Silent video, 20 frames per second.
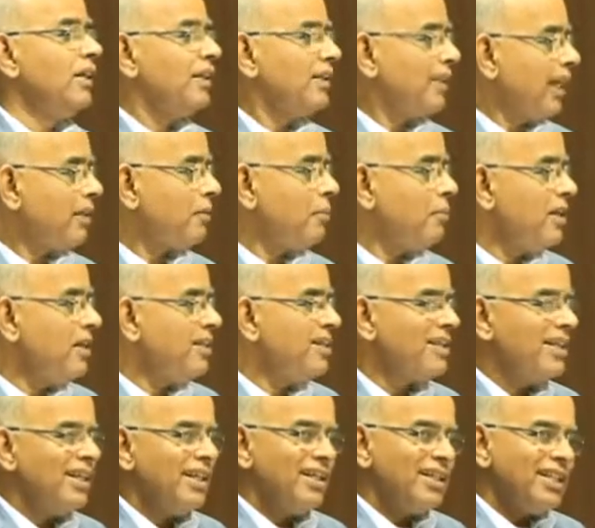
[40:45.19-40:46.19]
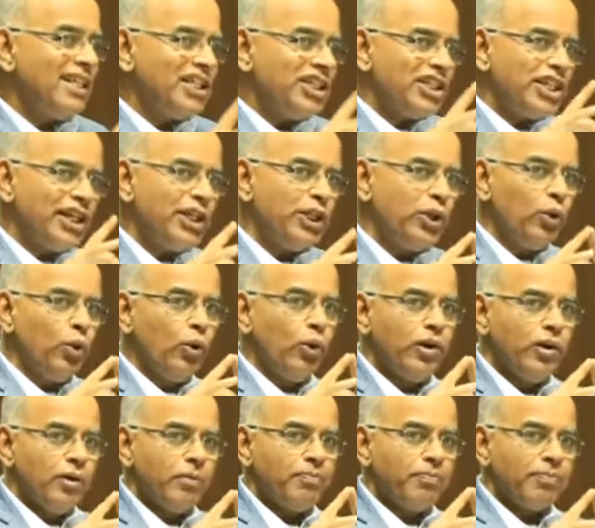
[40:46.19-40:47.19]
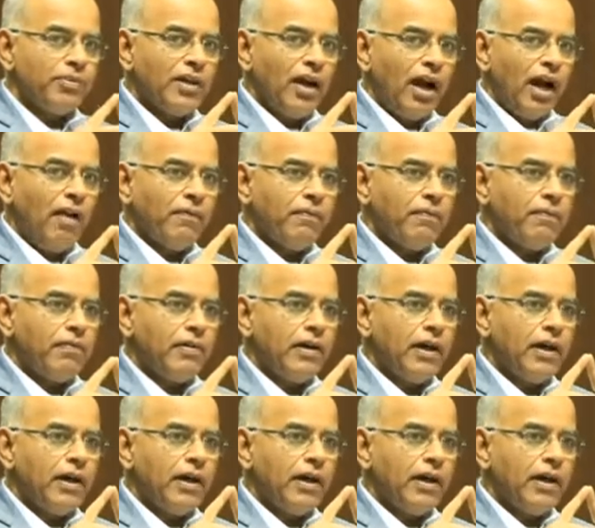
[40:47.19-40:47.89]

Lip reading: That means the schedule of